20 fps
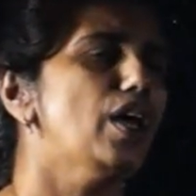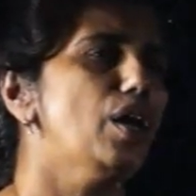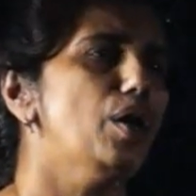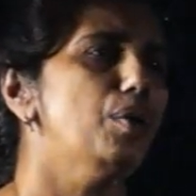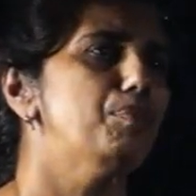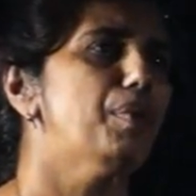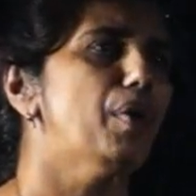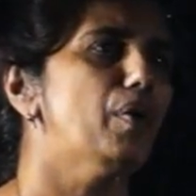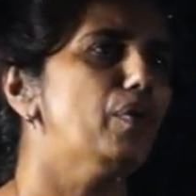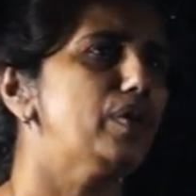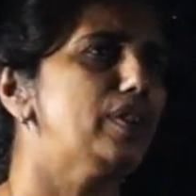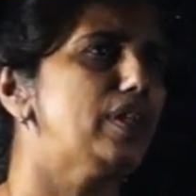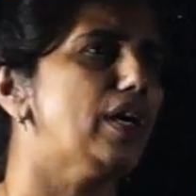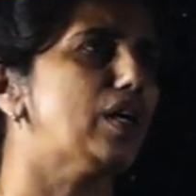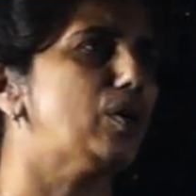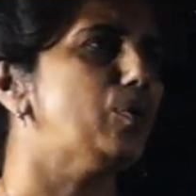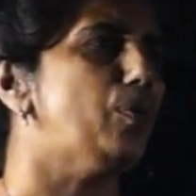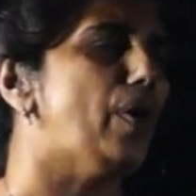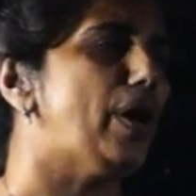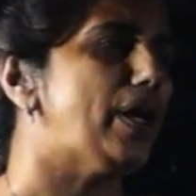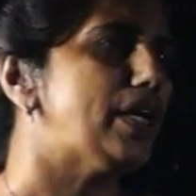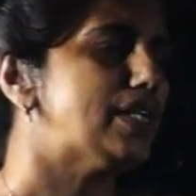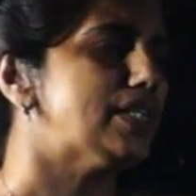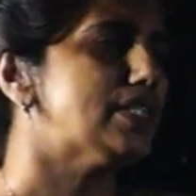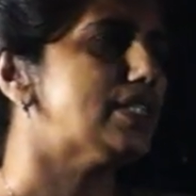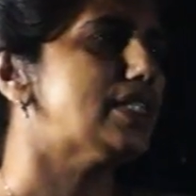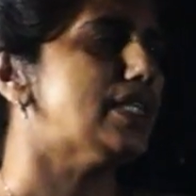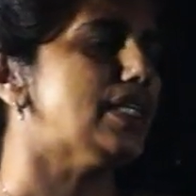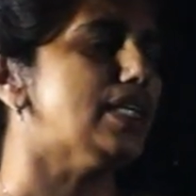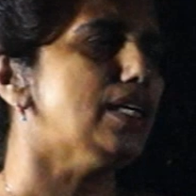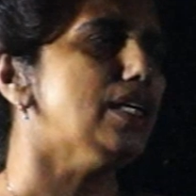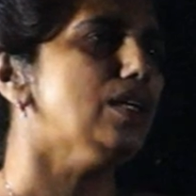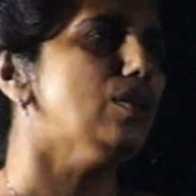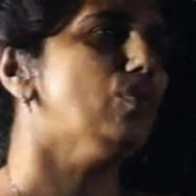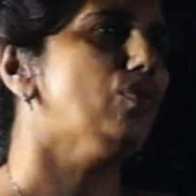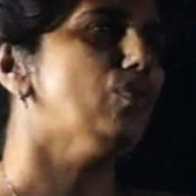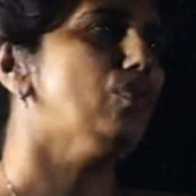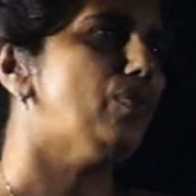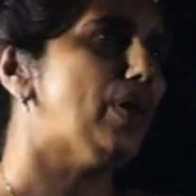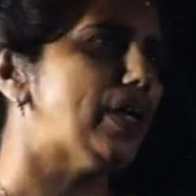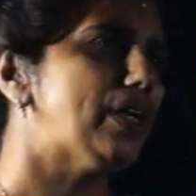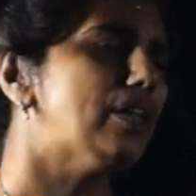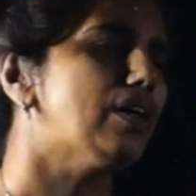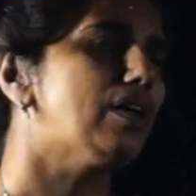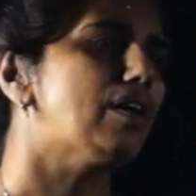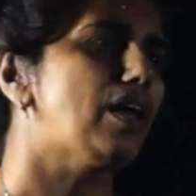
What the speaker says: about the quantity when the